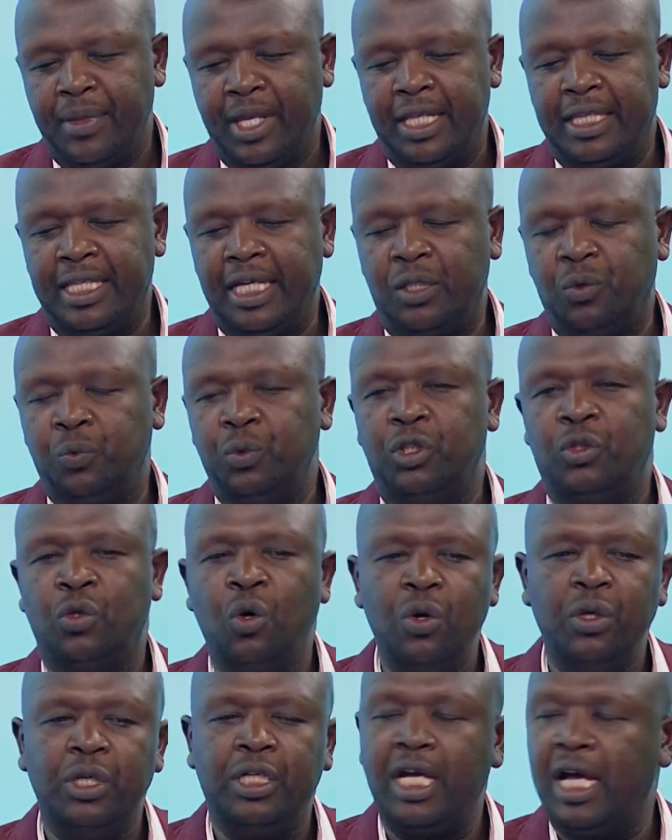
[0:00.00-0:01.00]
that
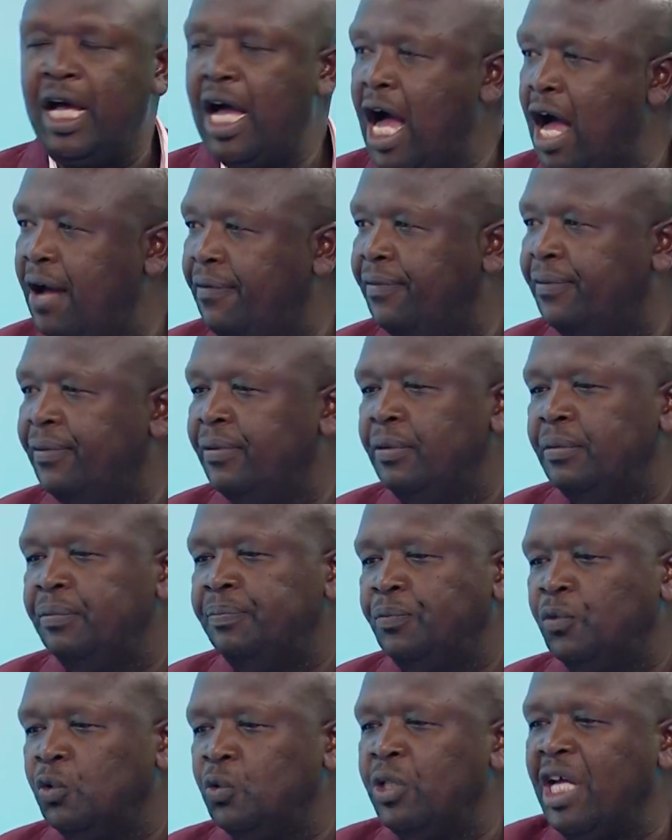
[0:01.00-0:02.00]

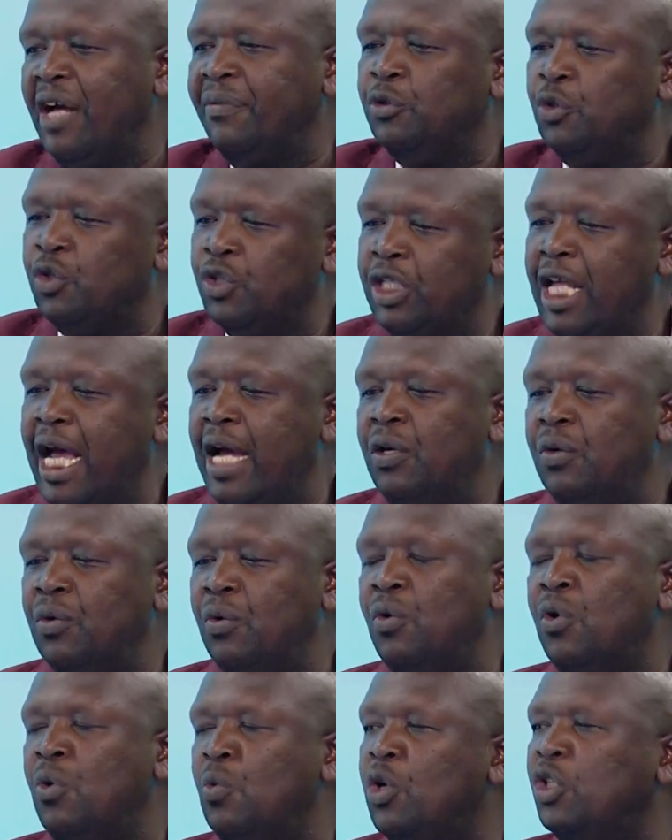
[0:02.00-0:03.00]
we have to stand
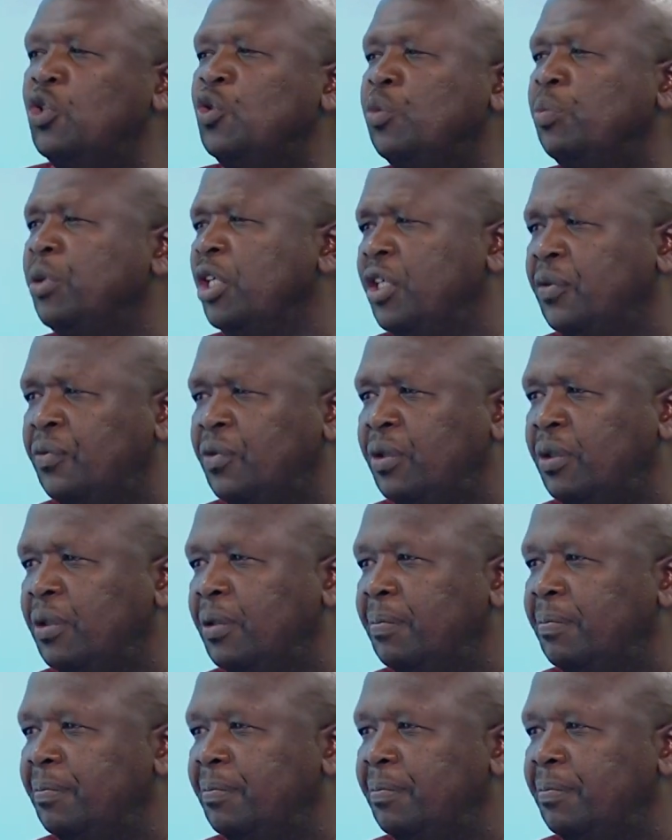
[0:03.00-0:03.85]
on what you believe on.